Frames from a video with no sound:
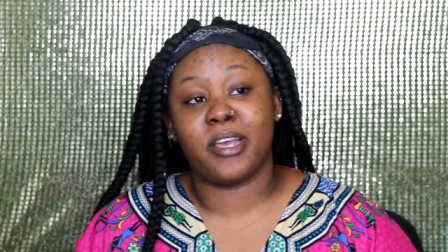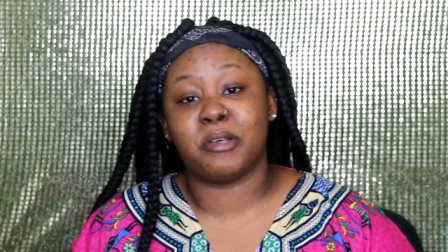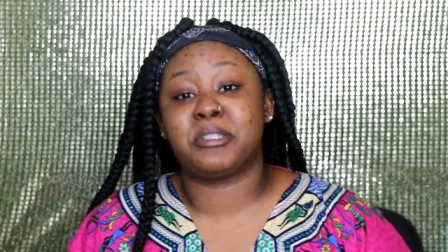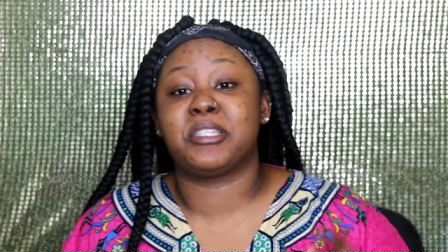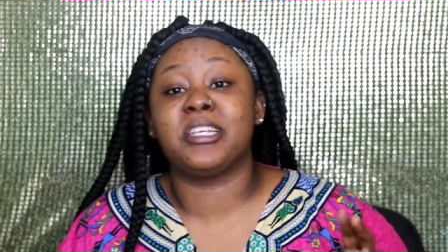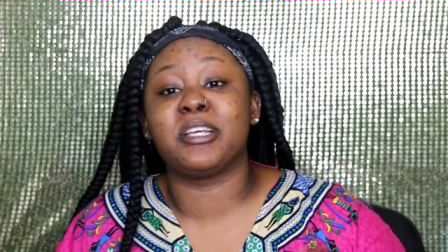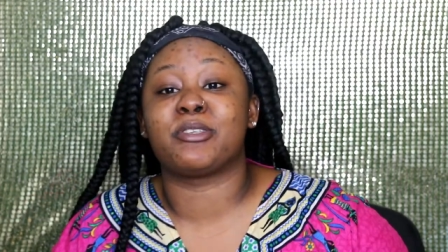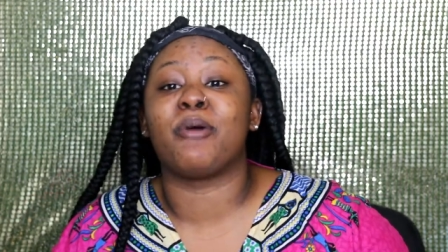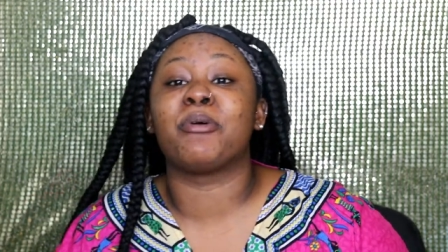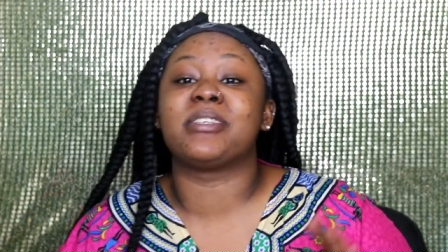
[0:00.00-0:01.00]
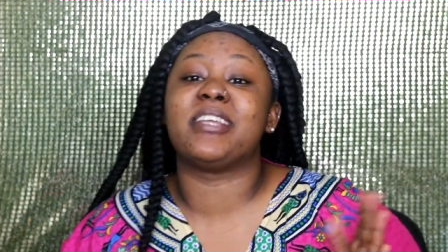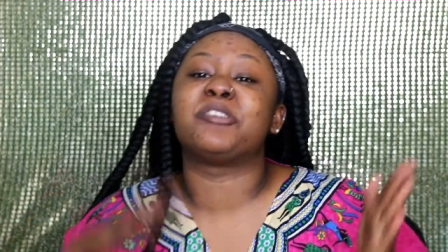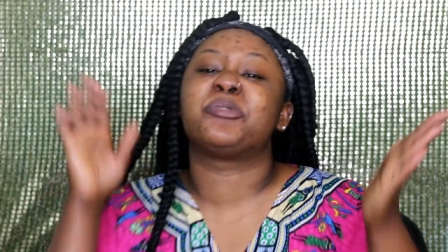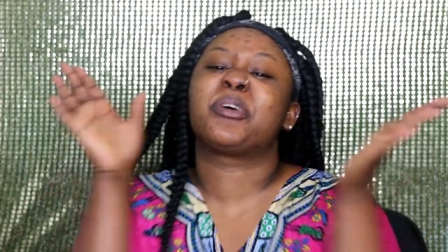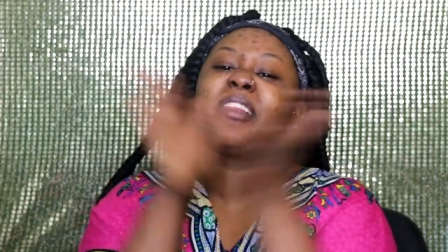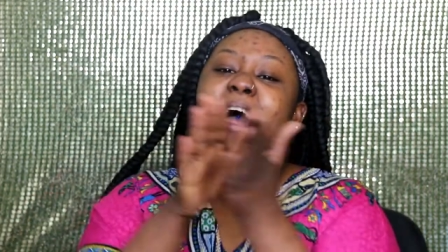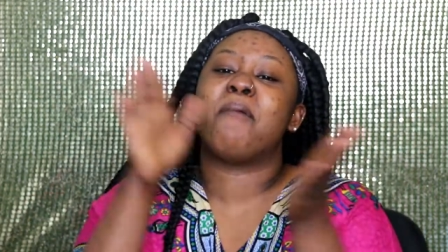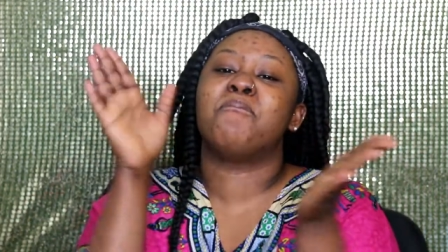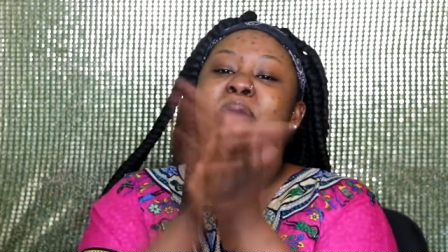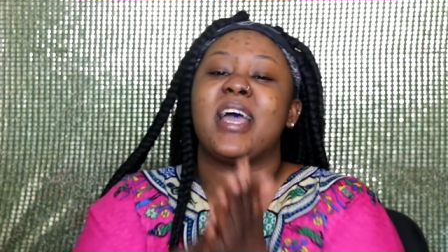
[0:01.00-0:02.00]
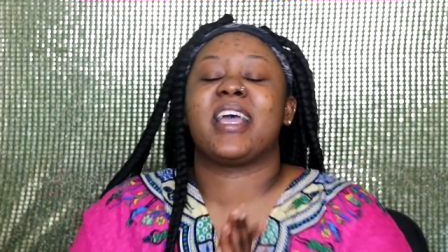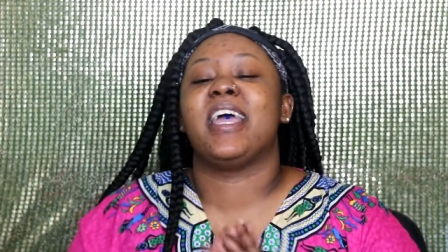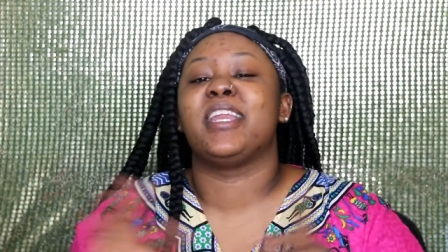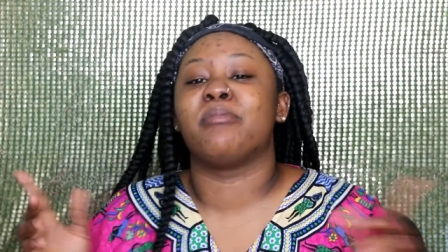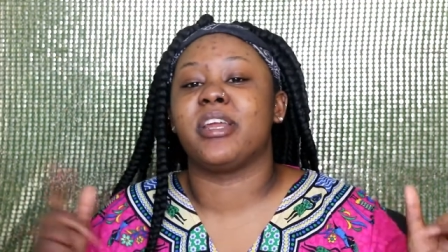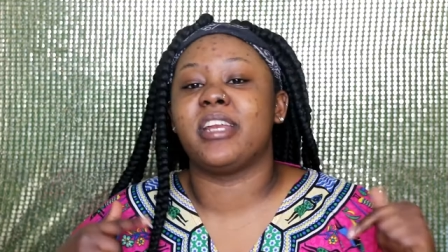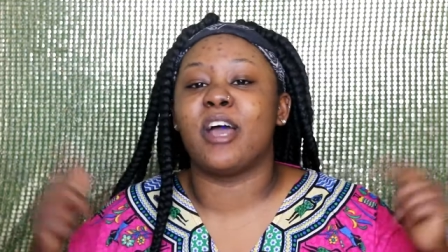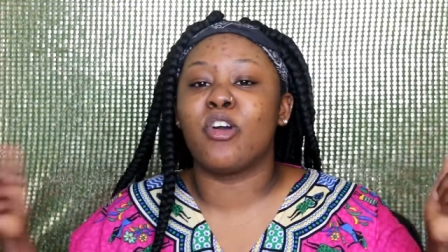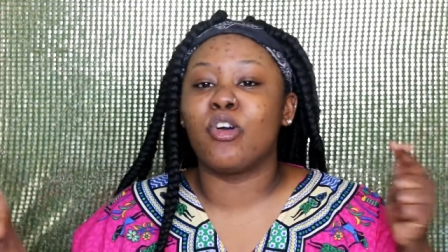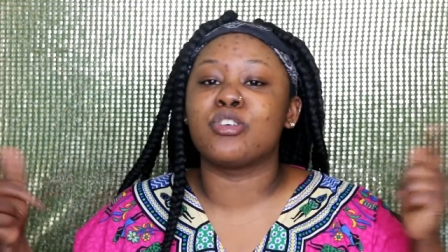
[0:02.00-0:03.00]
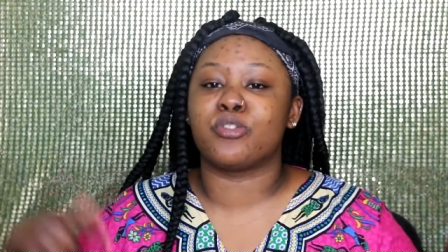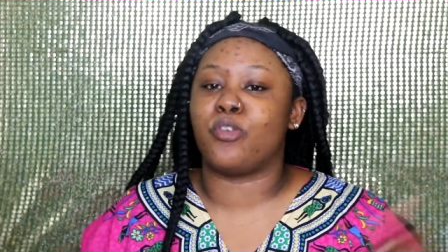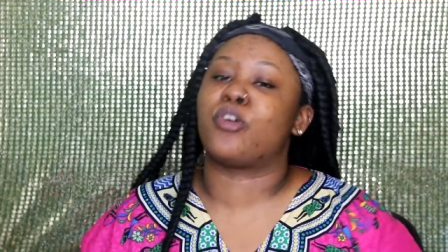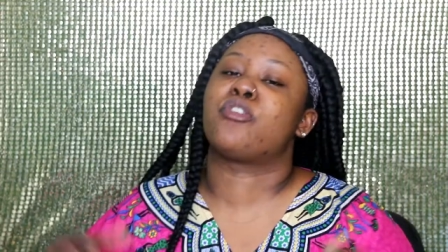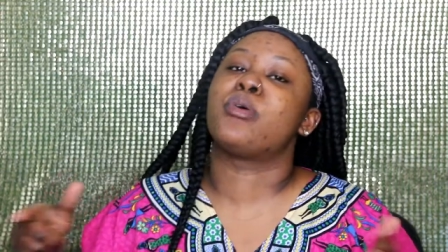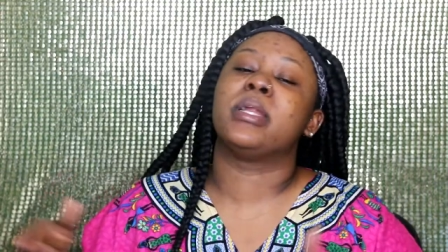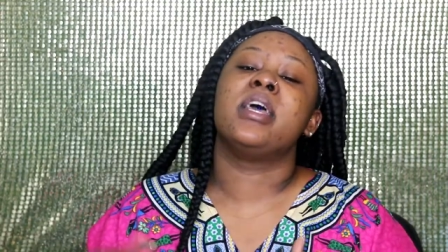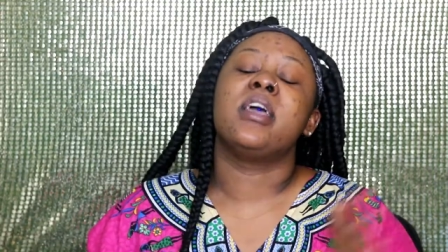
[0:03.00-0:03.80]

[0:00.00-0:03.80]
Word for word: Because Tina is always there to clap back at anybody that goes for Queen.